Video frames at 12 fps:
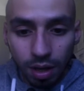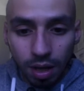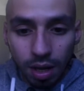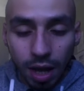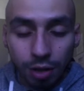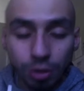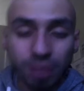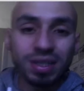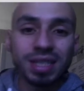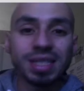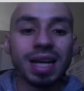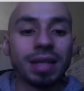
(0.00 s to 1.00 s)
And you have to
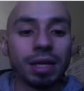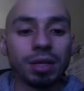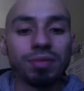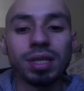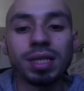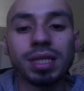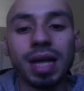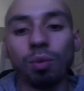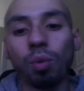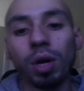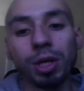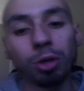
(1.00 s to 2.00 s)
decide that. You have to
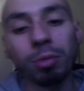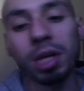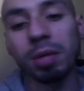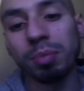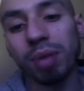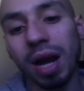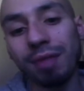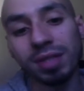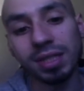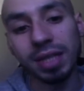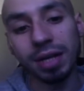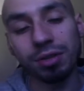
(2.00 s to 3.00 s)
decide what your minimum profit
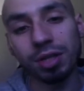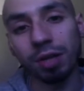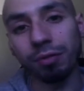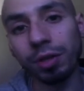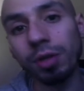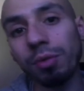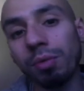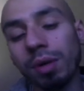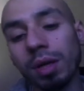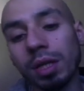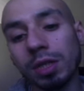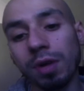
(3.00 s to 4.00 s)
standards are for you,
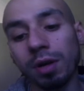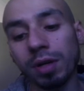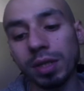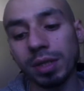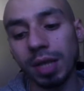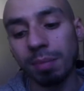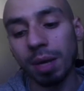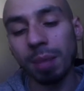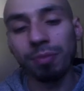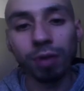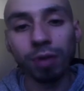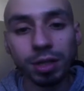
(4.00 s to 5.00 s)
as far as
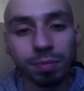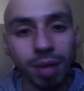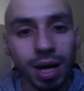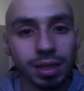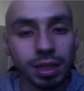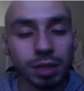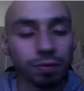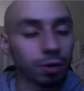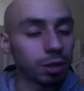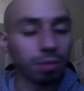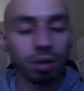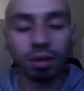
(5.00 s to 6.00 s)
upfront deposits, as far
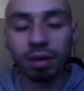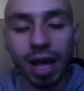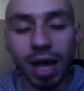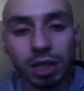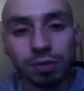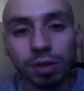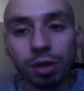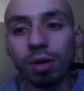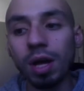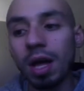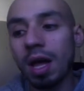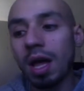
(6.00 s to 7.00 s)
as monthly cash
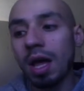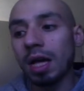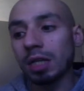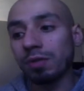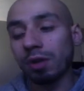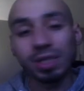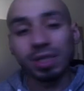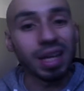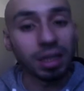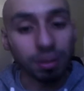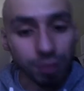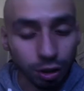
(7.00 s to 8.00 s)
flow, as far as
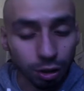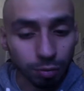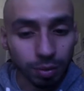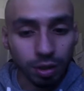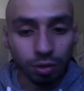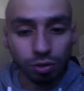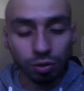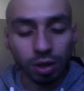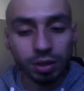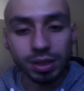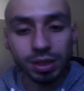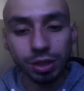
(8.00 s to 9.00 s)
length of term. Those are all
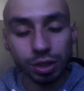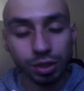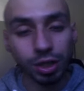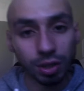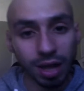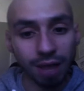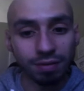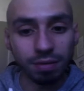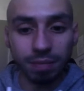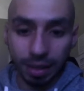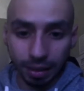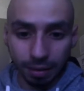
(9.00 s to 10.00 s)
decisions that you'll have to
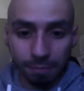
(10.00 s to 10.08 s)
make.